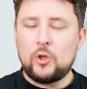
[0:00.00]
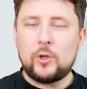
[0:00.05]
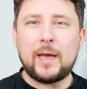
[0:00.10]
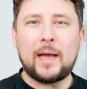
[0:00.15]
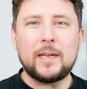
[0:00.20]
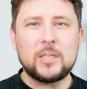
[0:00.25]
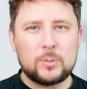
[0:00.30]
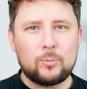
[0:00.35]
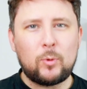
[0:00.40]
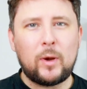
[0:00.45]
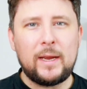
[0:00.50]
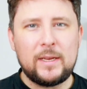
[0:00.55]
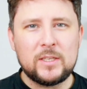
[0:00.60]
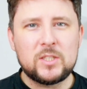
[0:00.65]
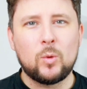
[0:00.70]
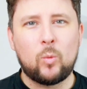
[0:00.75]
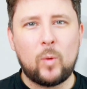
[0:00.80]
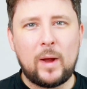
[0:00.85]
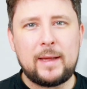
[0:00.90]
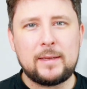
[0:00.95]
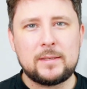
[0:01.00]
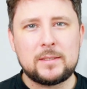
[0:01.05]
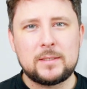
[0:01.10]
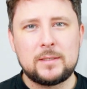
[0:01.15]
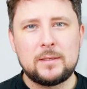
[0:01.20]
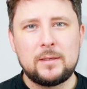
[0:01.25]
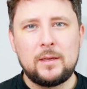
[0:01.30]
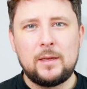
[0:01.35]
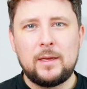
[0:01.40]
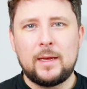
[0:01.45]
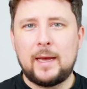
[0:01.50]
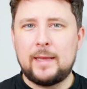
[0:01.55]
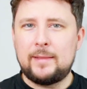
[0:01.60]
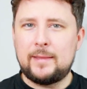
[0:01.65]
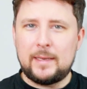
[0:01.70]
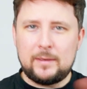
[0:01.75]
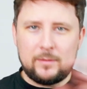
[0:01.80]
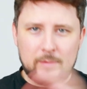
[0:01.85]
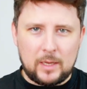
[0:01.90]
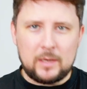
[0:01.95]
You can spray it into wet
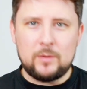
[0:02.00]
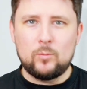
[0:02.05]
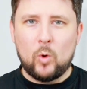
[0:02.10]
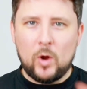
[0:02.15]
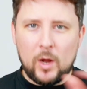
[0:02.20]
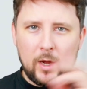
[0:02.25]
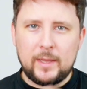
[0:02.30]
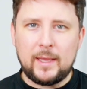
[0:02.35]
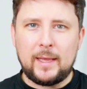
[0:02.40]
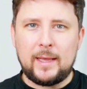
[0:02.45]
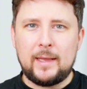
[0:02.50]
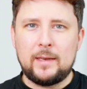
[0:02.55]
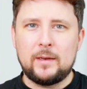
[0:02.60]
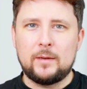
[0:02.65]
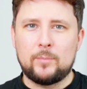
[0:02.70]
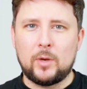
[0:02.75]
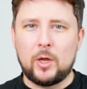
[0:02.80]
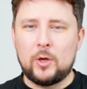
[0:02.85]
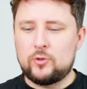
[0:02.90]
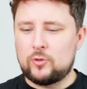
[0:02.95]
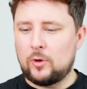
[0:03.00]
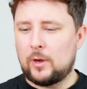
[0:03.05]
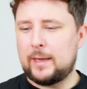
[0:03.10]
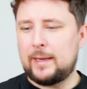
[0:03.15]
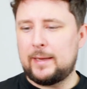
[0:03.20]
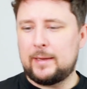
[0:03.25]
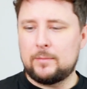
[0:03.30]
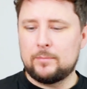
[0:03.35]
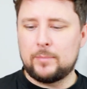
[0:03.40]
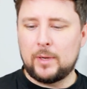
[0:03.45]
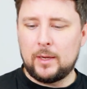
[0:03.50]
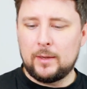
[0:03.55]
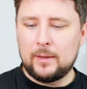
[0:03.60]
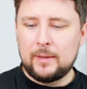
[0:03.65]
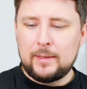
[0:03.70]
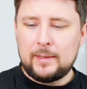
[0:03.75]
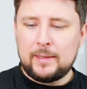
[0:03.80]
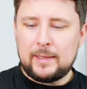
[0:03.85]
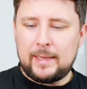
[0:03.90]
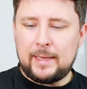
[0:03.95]
and then and work it in and blow dry it in,
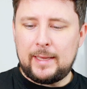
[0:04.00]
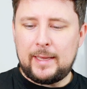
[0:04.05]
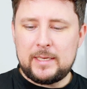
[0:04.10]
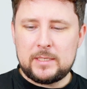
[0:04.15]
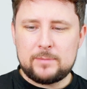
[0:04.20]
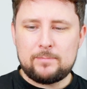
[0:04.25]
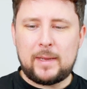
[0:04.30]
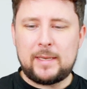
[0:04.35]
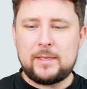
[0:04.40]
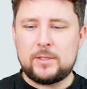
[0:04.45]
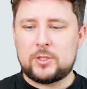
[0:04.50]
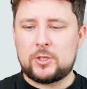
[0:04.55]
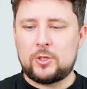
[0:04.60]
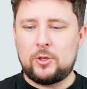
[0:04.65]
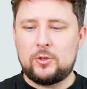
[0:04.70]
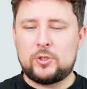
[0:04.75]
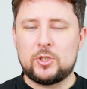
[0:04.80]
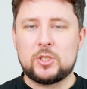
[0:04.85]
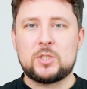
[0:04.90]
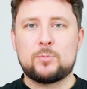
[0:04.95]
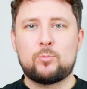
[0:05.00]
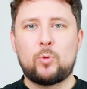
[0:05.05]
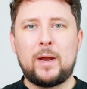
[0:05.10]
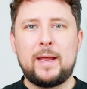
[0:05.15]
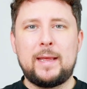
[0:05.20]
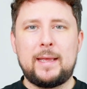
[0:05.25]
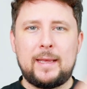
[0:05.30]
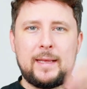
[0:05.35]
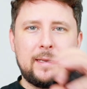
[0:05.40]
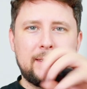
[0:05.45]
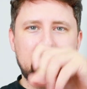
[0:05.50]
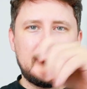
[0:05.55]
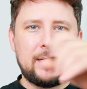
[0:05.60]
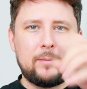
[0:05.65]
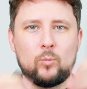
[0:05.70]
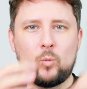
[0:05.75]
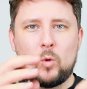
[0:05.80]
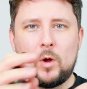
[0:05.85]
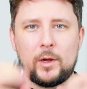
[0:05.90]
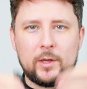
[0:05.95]
but it is meant to just spray it in and
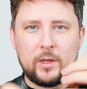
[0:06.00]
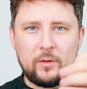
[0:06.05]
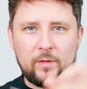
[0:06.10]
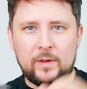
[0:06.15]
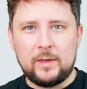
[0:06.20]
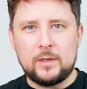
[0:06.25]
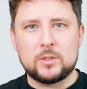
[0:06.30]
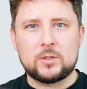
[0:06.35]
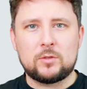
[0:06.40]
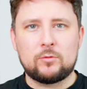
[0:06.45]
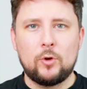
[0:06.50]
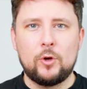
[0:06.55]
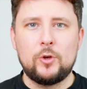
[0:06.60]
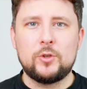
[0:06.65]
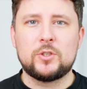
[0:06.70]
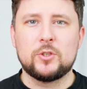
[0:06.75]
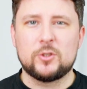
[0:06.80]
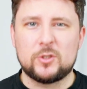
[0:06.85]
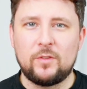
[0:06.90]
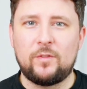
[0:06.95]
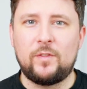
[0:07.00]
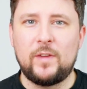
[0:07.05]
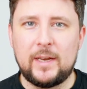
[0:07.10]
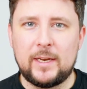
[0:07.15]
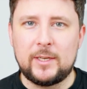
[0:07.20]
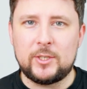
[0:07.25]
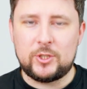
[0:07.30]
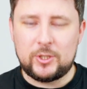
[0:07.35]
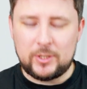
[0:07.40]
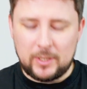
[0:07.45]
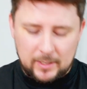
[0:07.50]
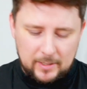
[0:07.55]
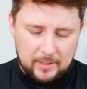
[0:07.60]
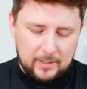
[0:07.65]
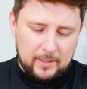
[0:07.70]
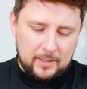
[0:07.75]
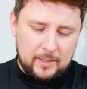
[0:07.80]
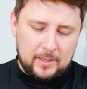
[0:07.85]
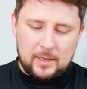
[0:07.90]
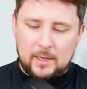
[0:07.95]
then work your fingers through just to finish.
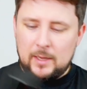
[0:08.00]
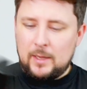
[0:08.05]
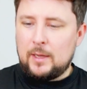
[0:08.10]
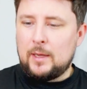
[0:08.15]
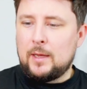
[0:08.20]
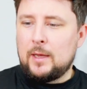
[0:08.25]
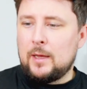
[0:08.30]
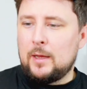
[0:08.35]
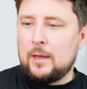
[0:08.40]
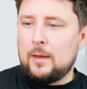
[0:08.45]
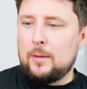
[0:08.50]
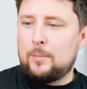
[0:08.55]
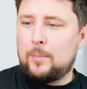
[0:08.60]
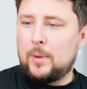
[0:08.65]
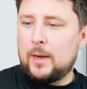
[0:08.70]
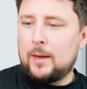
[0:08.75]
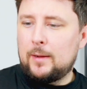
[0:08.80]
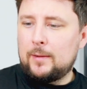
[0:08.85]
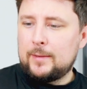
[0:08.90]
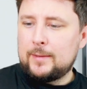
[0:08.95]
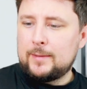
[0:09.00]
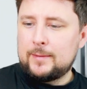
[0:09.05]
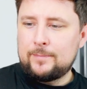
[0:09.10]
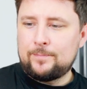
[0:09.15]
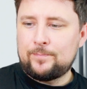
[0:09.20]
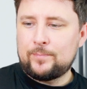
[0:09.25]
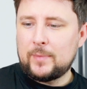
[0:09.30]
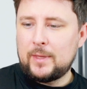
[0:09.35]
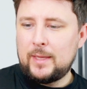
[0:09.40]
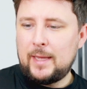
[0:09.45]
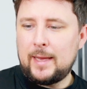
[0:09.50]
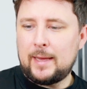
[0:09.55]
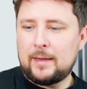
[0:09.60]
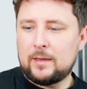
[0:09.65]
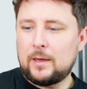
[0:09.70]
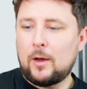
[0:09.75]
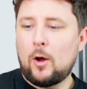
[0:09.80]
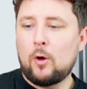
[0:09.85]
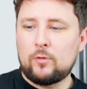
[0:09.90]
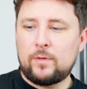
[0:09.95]
But
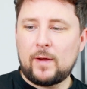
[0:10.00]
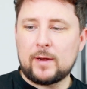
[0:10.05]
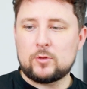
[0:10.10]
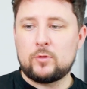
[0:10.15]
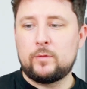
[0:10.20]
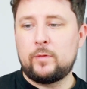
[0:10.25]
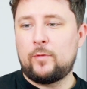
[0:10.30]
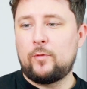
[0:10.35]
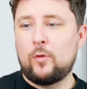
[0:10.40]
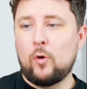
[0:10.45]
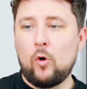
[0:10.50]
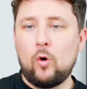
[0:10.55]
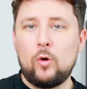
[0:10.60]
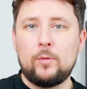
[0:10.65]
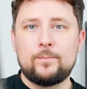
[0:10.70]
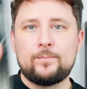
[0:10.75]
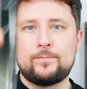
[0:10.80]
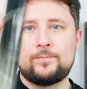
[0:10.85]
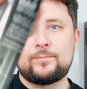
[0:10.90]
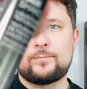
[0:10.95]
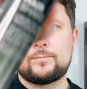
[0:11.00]
yeah, hold factor of a 4.